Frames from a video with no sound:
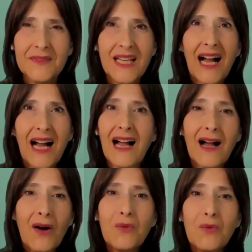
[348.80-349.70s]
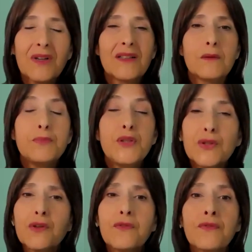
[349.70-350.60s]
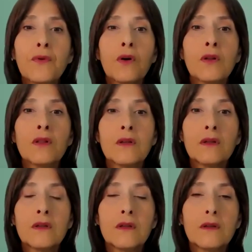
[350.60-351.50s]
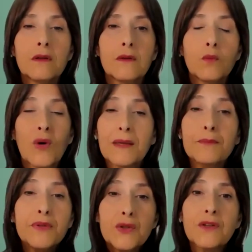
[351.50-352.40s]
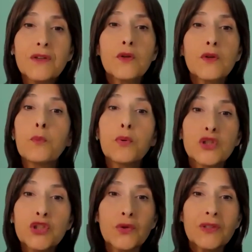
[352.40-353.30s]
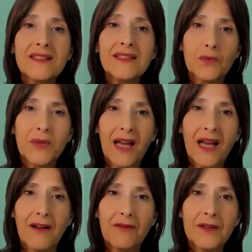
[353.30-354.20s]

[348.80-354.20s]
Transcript: How beautiful, what a beautiful opportunity we have.